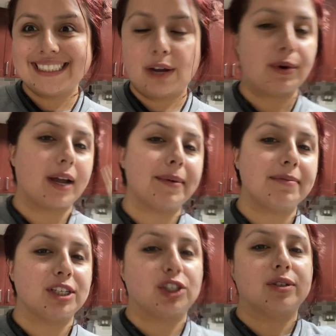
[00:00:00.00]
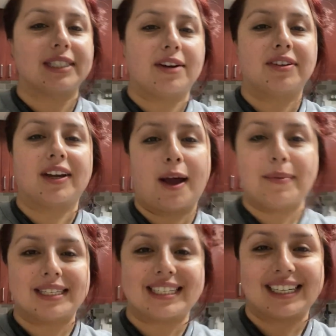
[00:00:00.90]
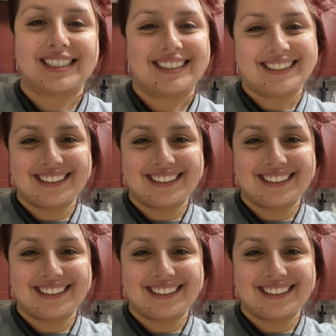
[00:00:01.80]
Recommend me shows down in the comments section.